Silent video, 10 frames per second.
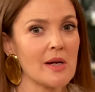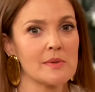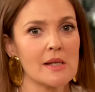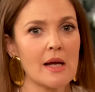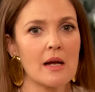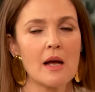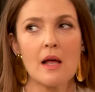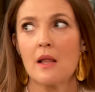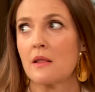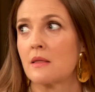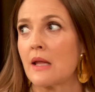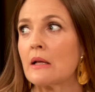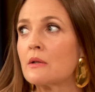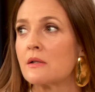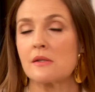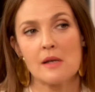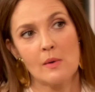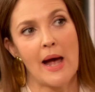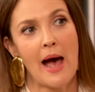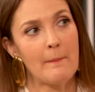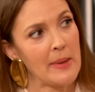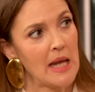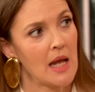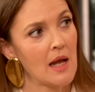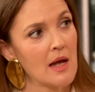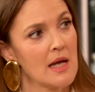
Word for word: I was like, they look so happy.